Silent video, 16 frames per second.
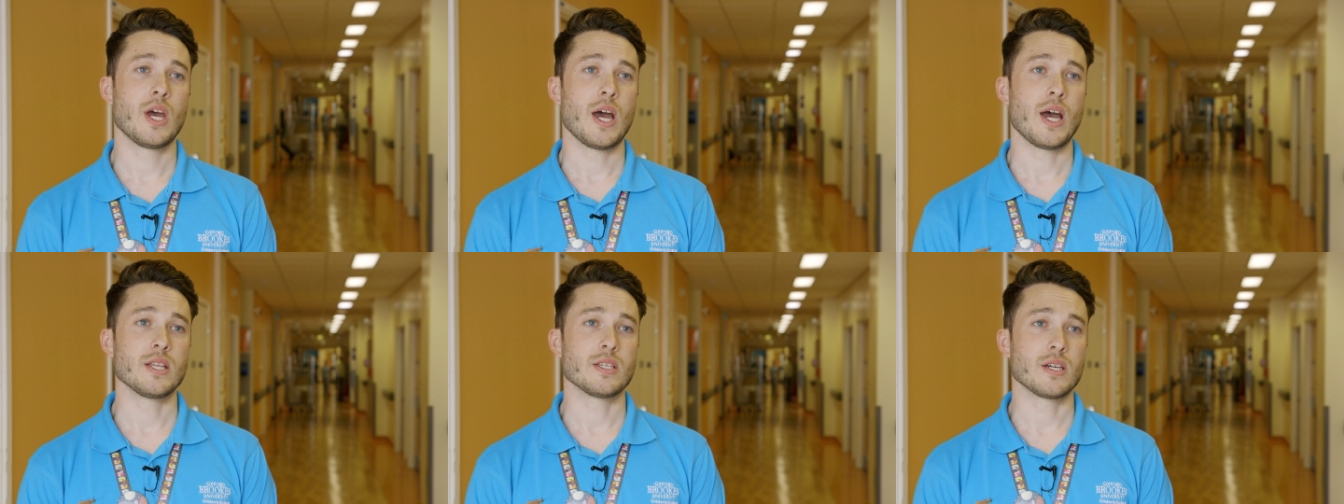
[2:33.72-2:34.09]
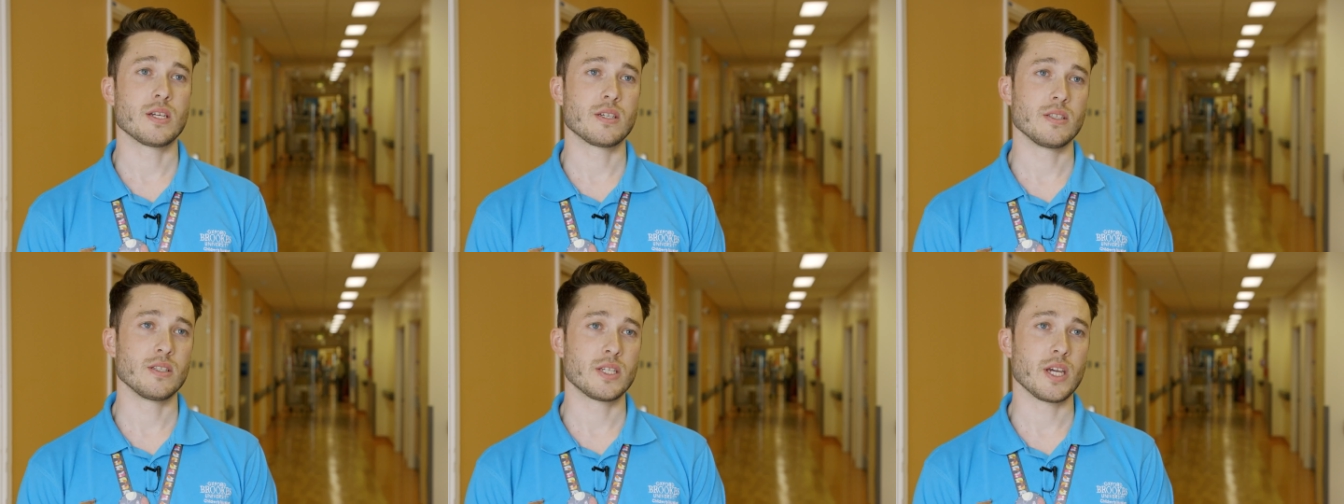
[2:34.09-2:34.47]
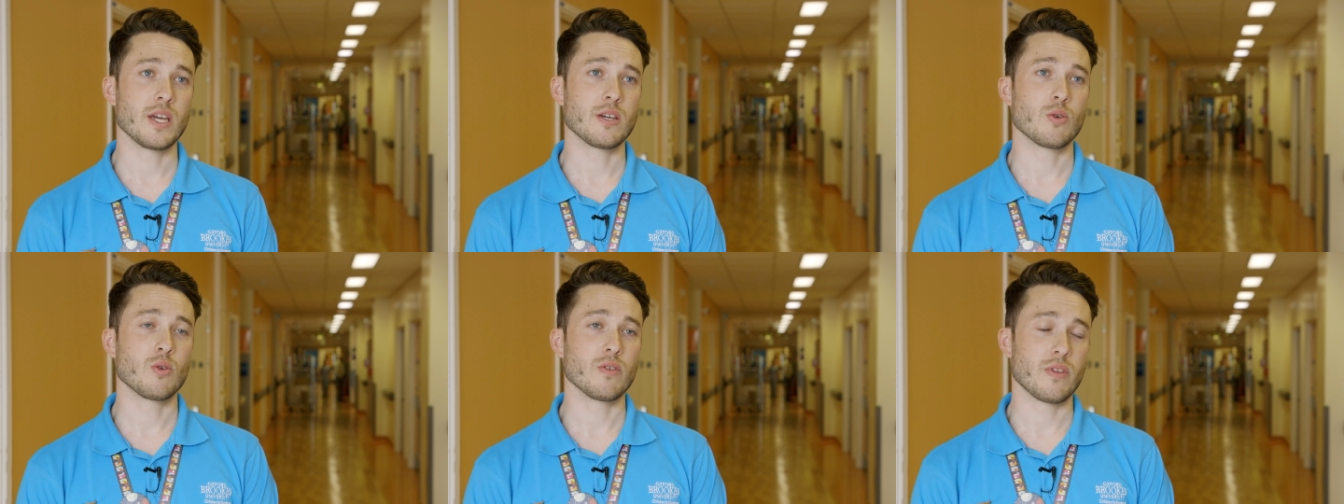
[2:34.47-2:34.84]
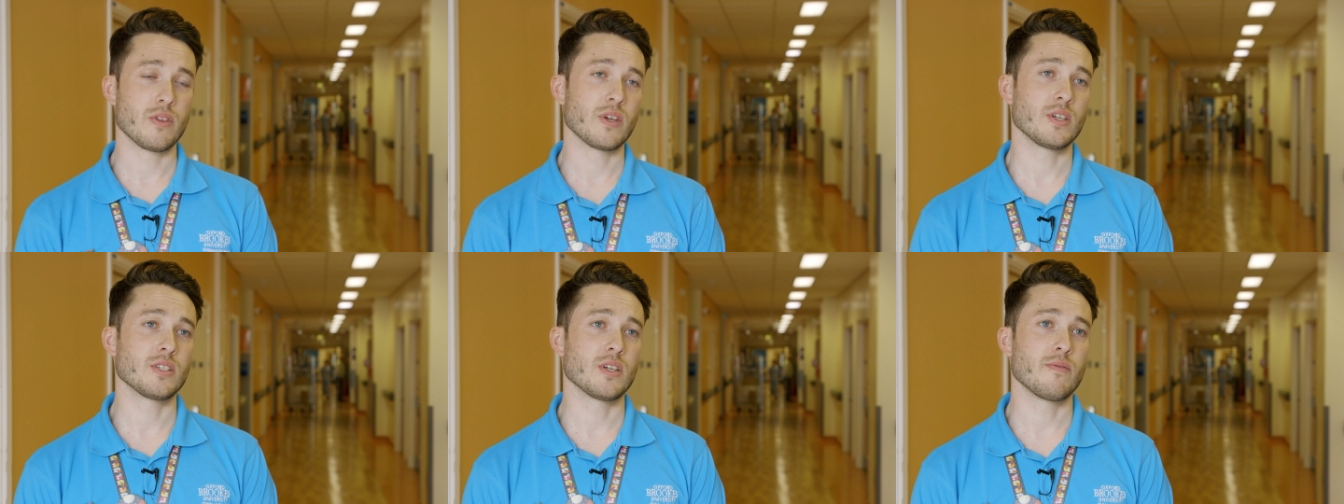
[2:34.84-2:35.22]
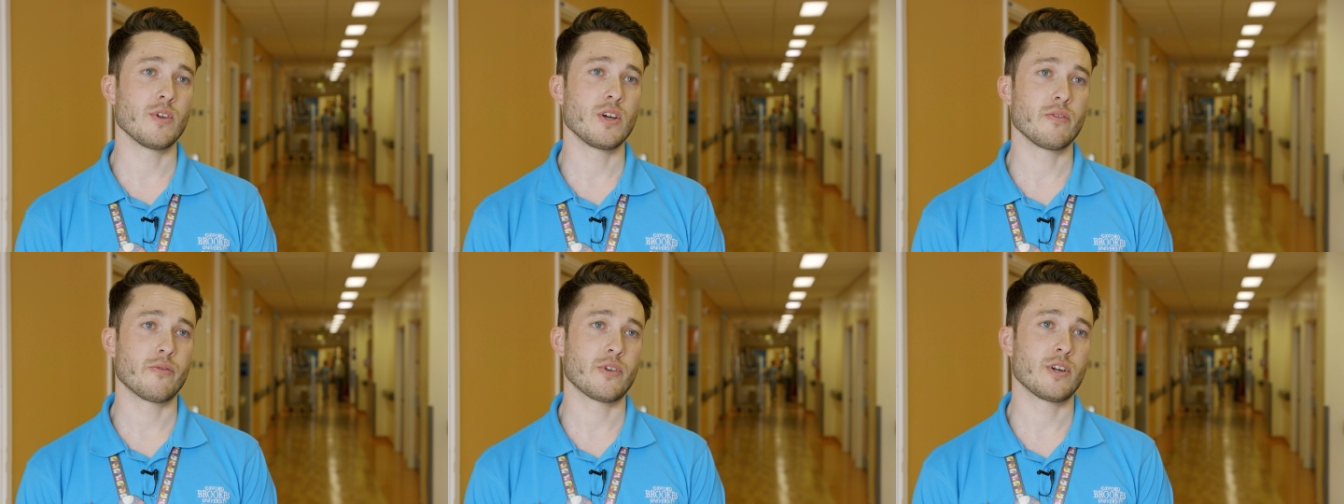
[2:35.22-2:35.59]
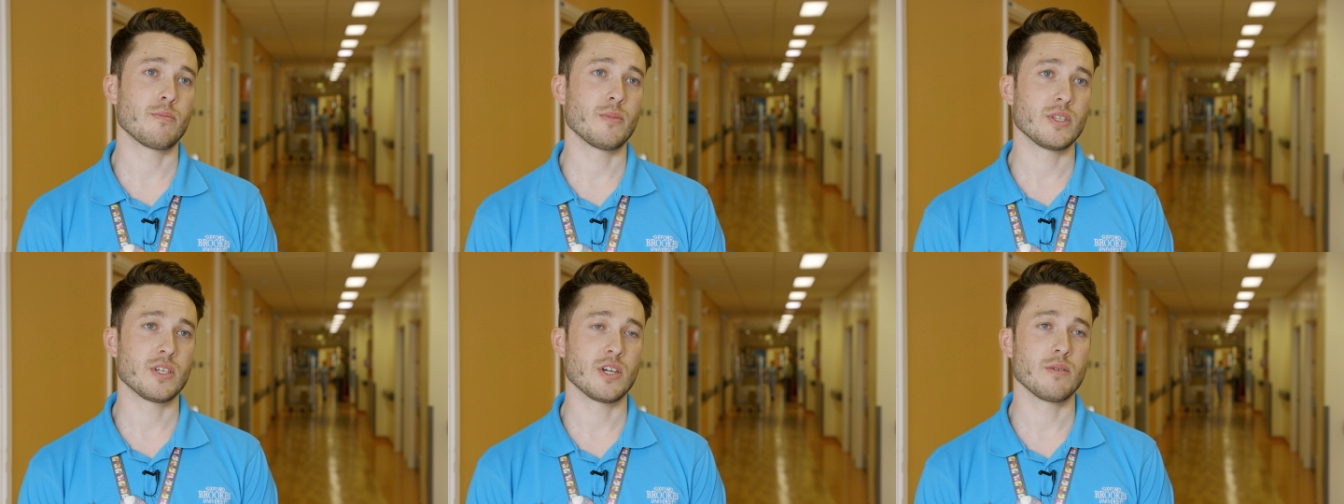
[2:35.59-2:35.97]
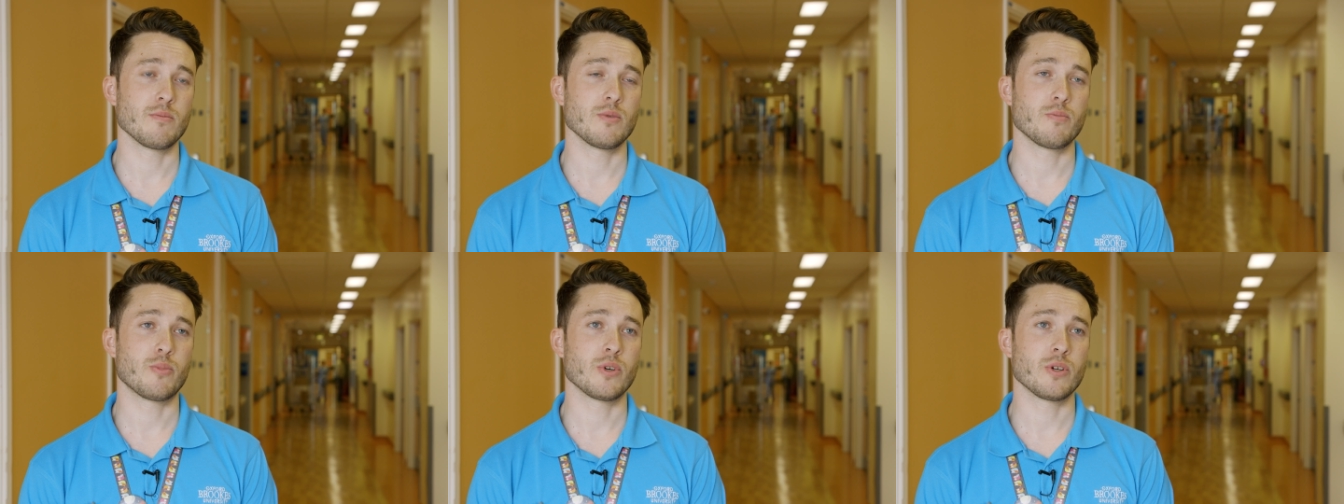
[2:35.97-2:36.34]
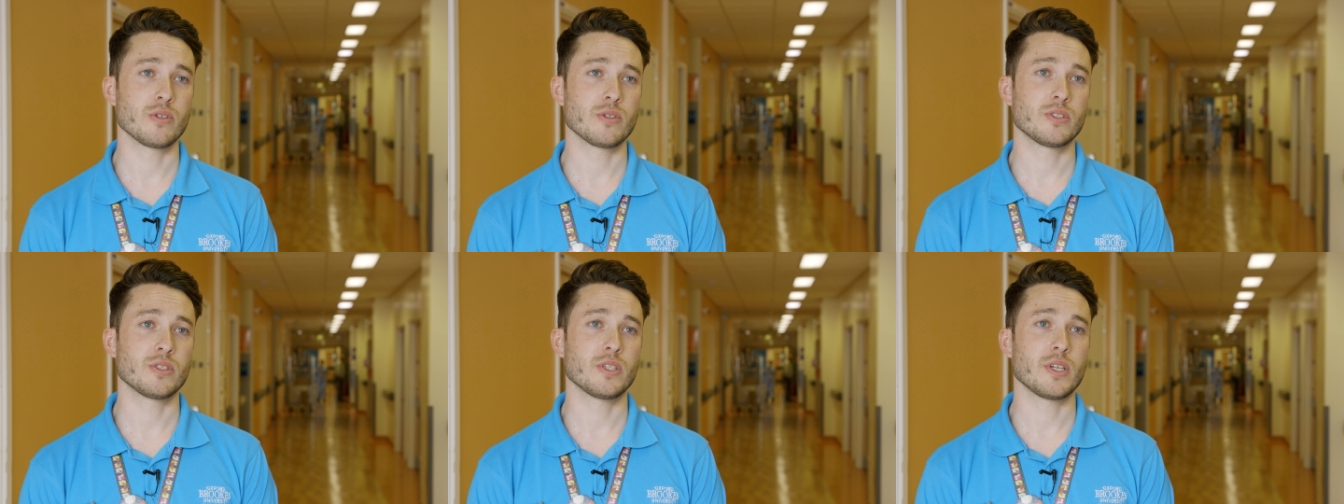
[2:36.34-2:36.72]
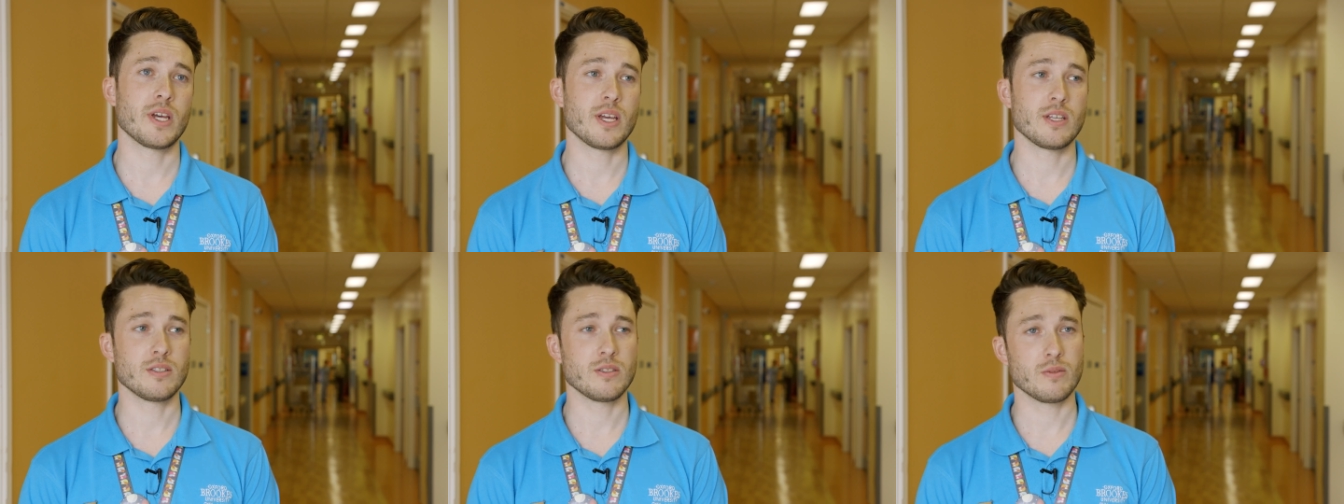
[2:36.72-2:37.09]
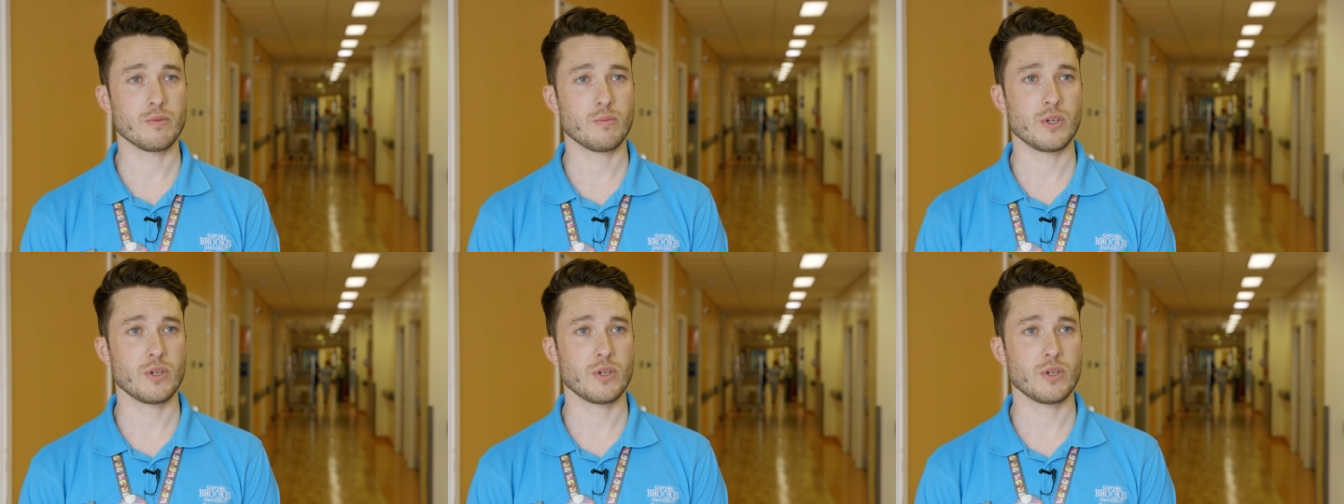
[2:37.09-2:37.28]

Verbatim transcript: and I can take all of the things I've learned throughout my time at Brookes and